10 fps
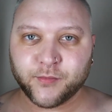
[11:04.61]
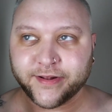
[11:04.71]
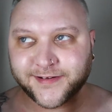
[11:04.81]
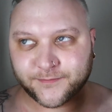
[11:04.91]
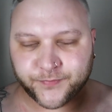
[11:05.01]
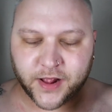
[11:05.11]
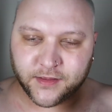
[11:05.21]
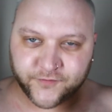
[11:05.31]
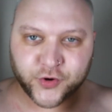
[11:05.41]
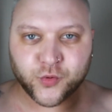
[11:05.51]
which I
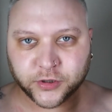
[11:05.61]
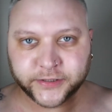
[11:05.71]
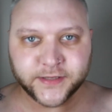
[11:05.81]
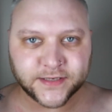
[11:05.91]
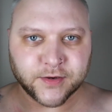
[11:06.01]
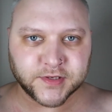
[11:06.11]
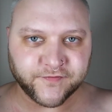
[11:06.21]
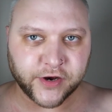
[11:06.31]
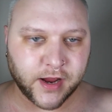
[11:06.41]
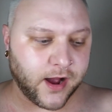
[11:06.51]
live in New Orleans, so it's
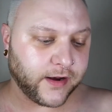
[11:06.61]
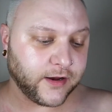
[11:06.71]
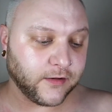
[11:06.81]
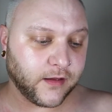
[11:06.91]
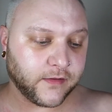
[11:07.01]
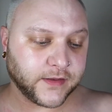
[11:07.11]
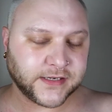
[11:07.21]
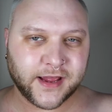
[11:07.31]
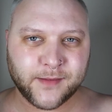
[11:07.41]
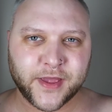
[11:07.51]
very hot here a lot of the time,